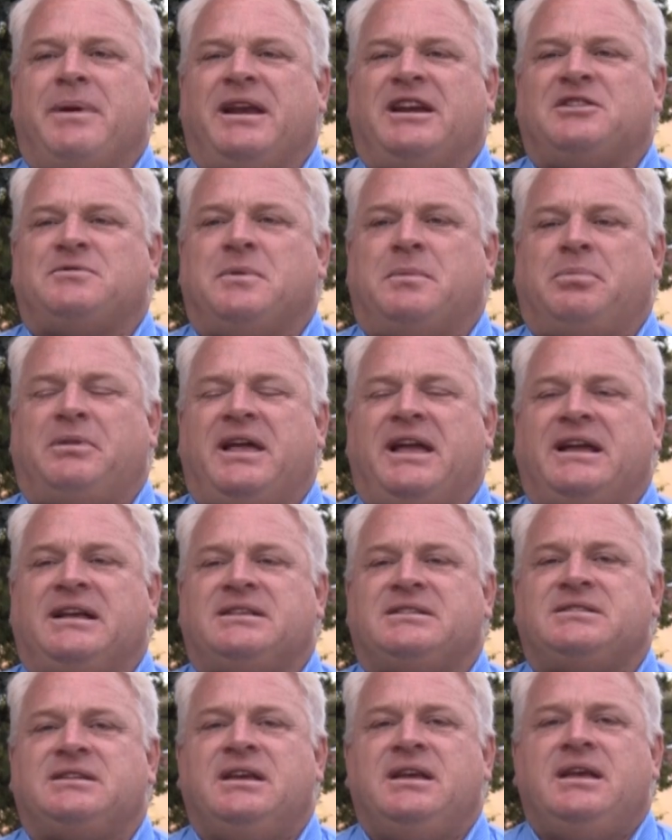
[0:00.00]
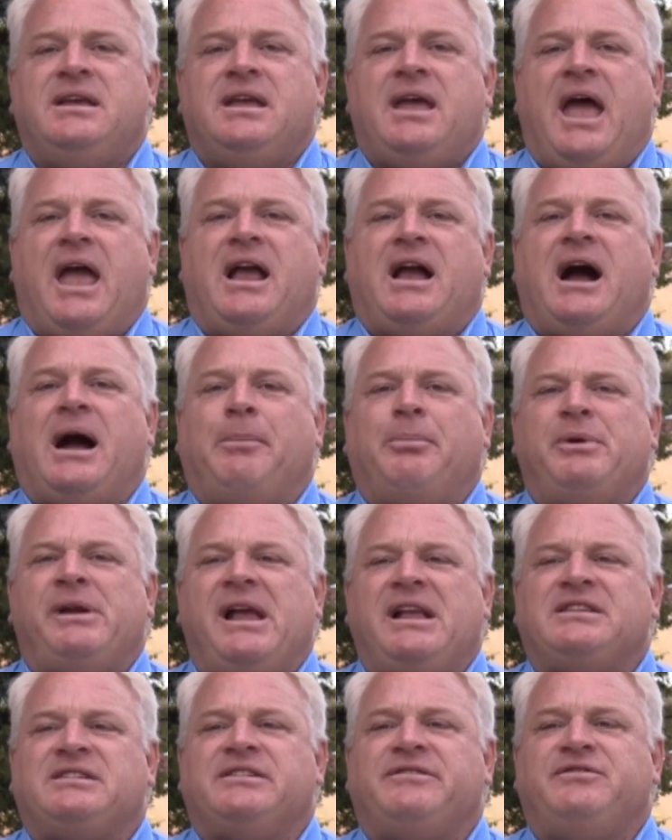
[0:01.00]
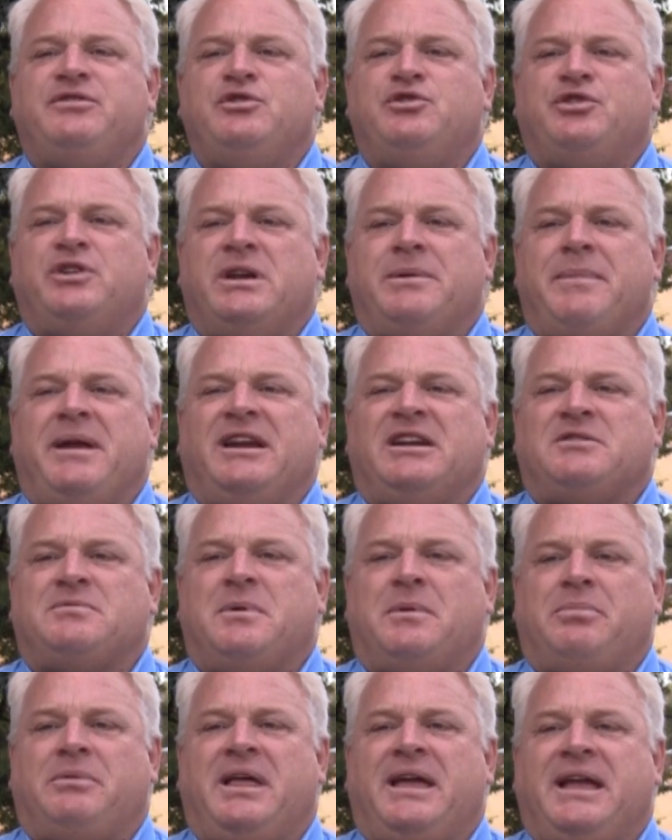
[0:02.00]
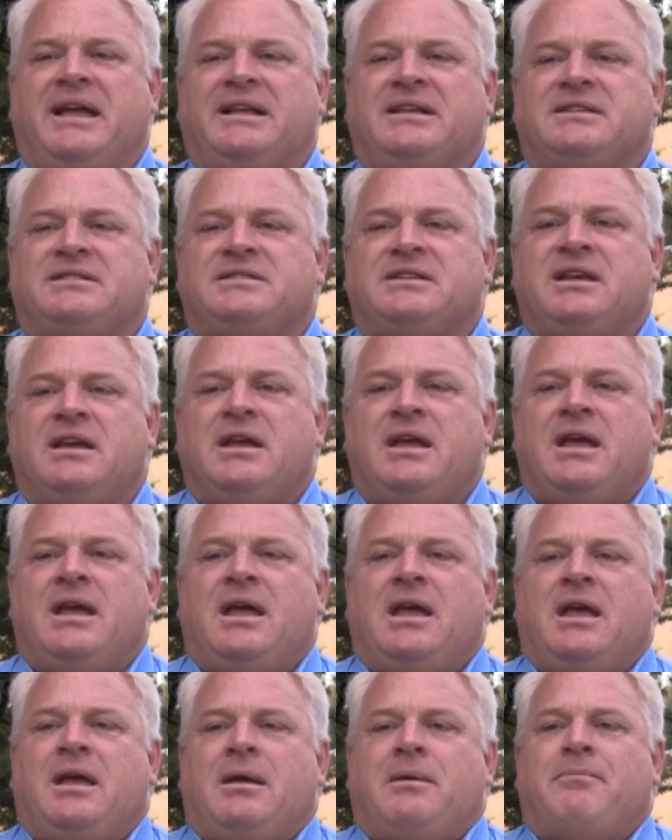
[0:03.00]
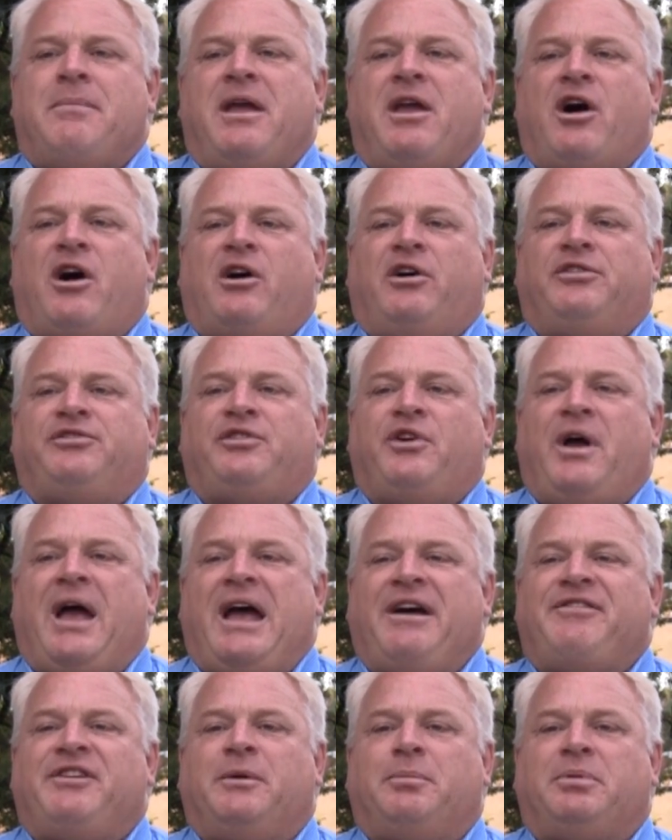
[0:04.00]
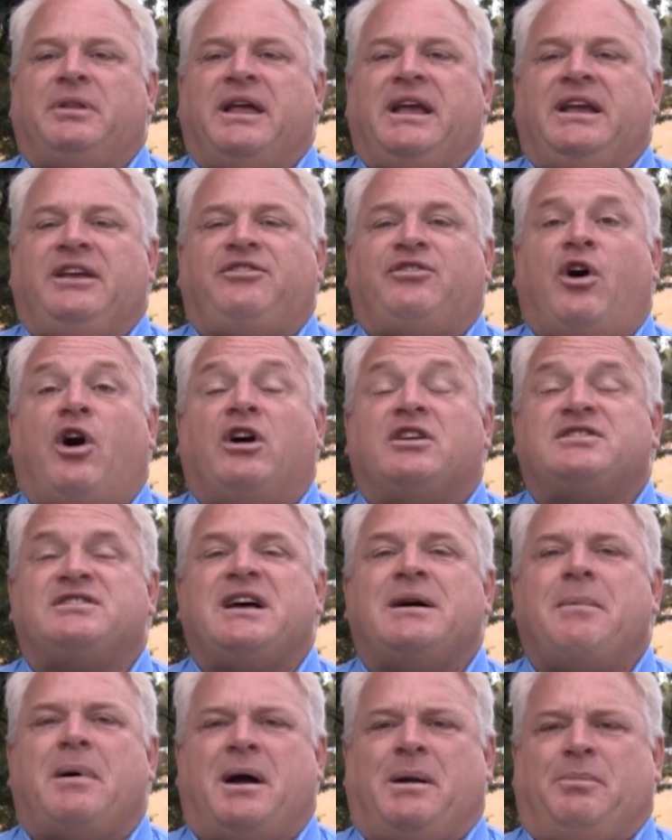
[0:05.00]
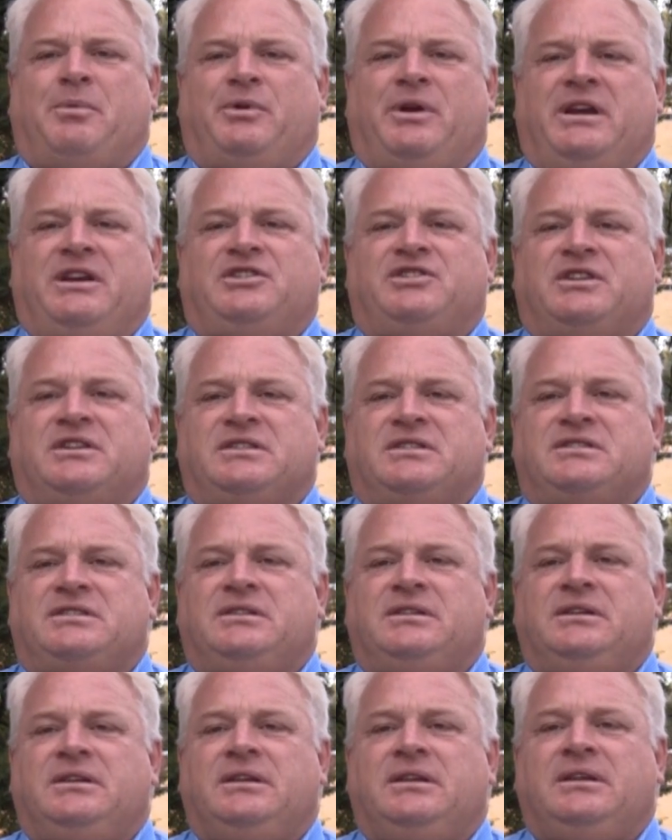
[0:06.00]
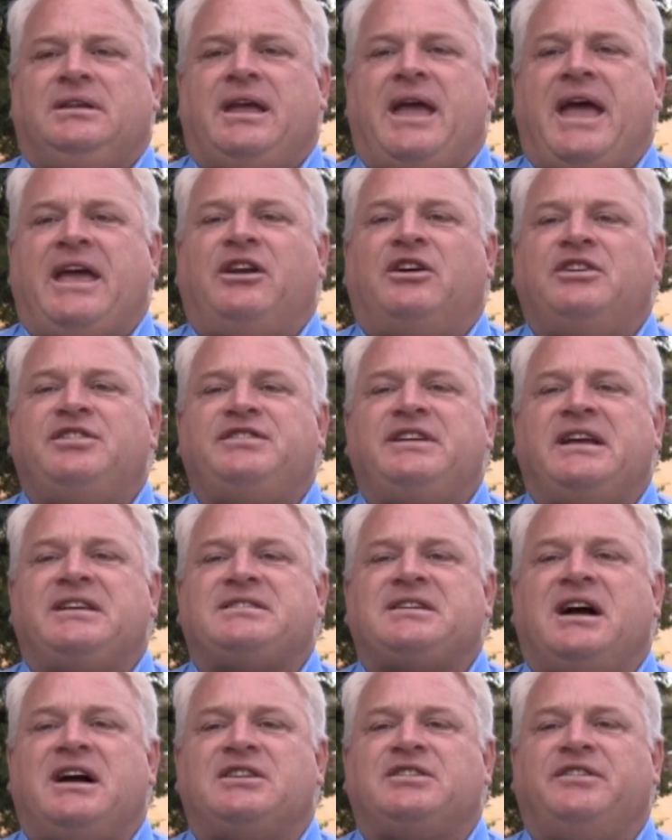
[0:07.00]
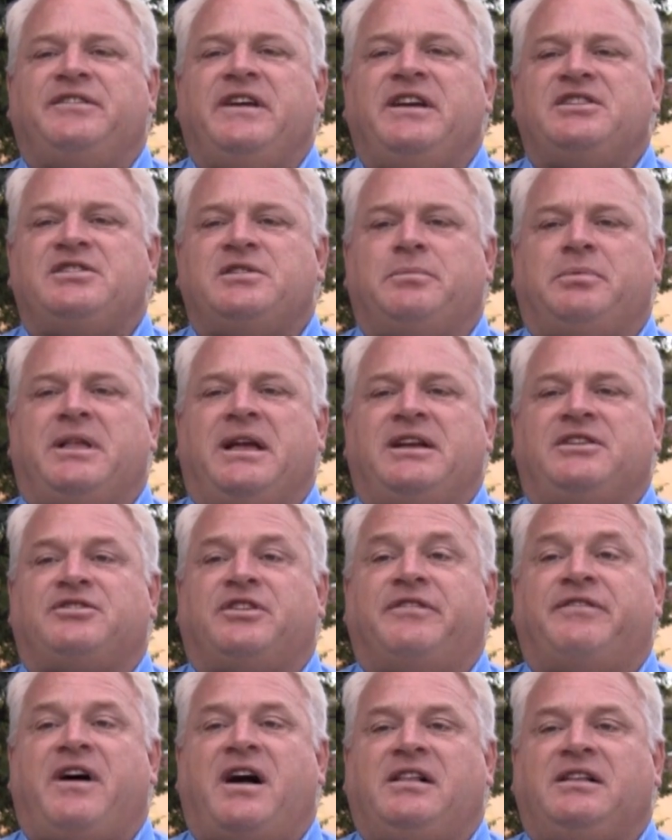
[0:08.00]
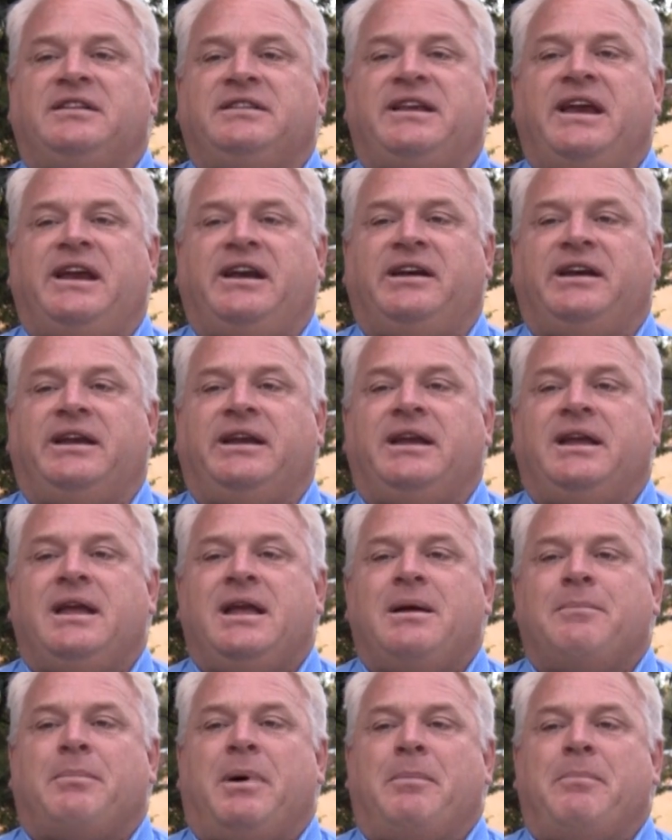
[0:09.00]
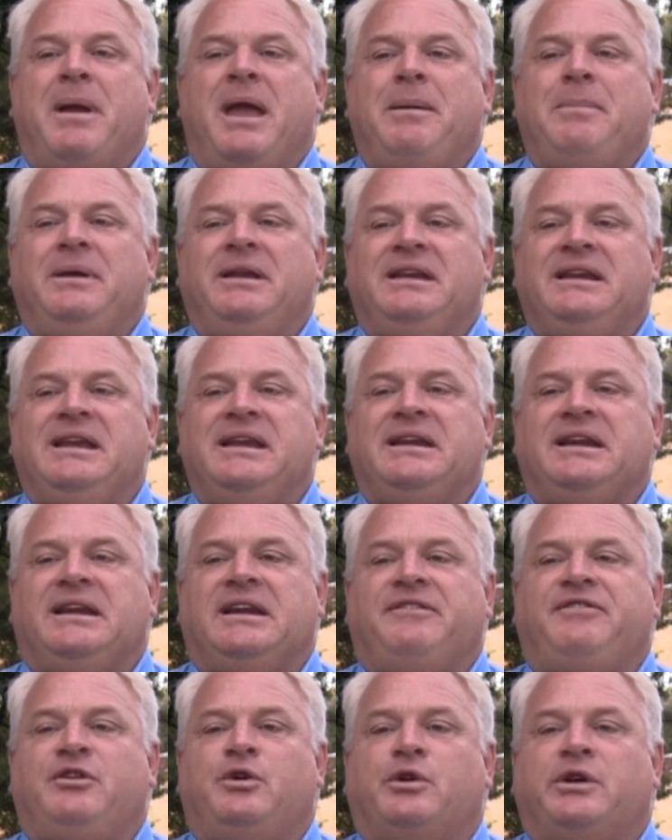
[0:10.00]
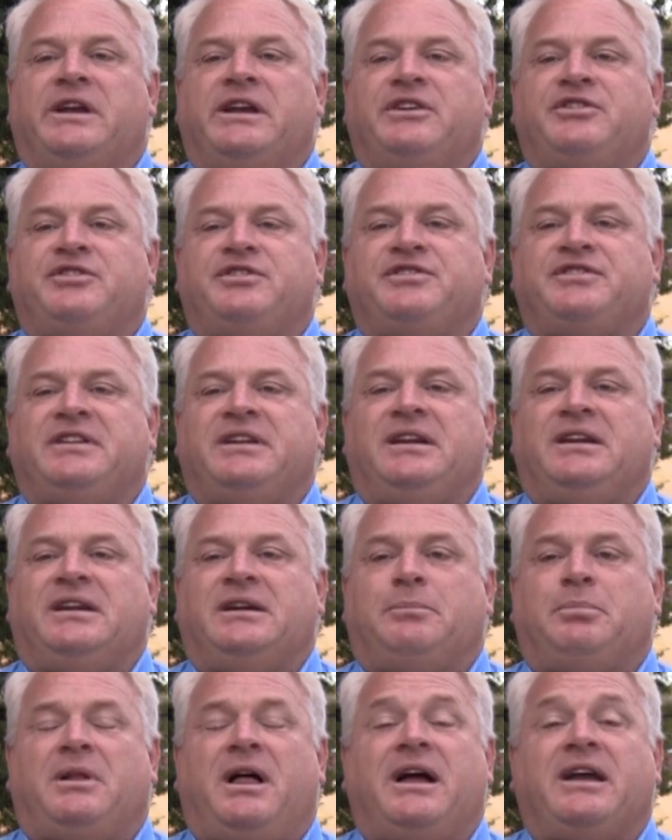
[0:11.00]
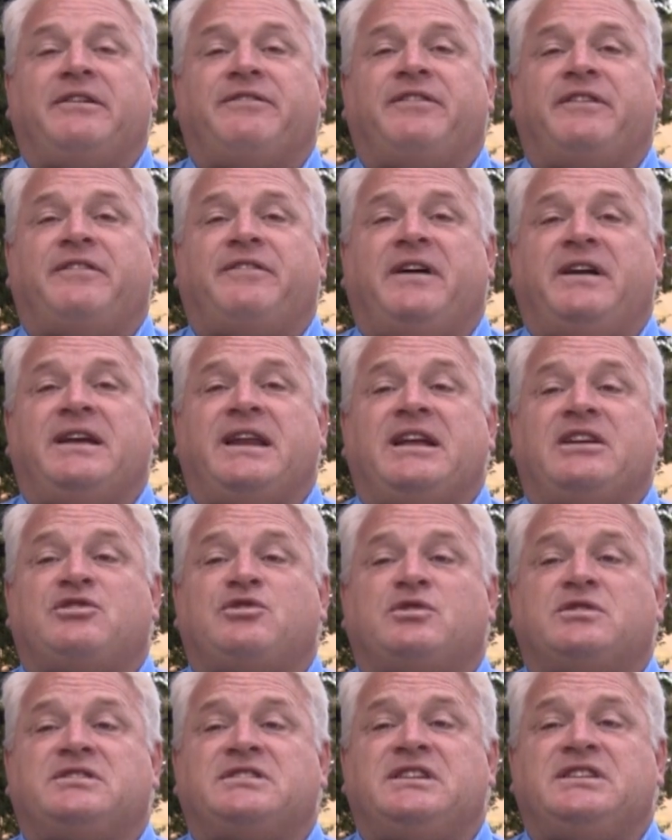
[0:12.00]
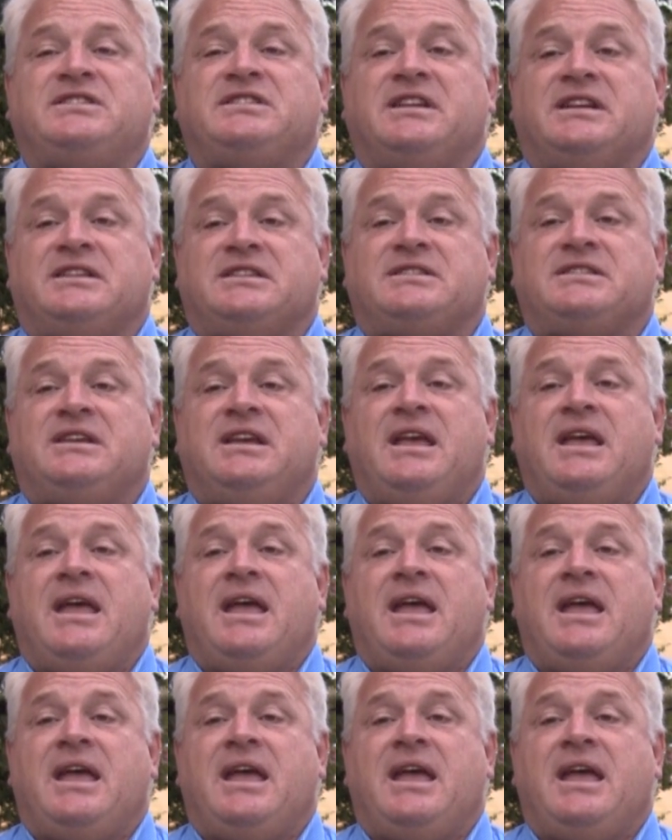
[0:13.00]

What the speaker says: management plans and comprehensive nutrient management plans may also have their place on some operations. NRCS conservation plans are voluntary, but may be needed if you are interested in applying for financial assistance.